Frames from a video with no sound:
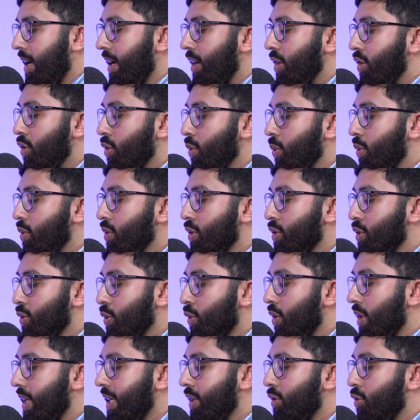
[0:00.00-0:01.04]
you will
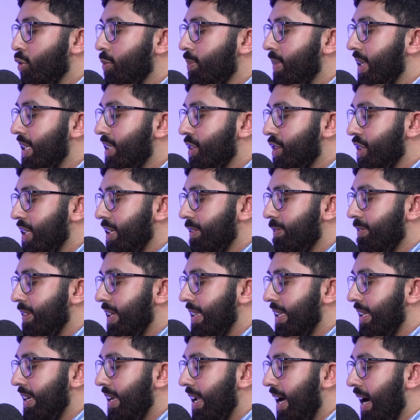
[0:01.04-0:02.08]
surely do mischief
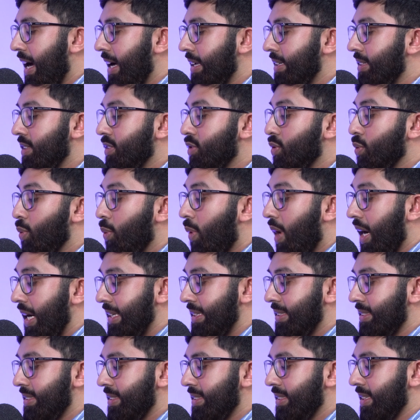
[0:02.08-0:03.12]
in the land
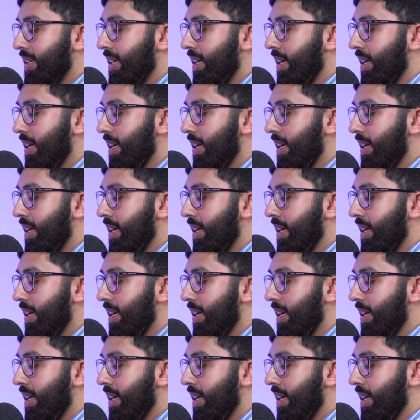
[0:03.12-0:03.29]
twice,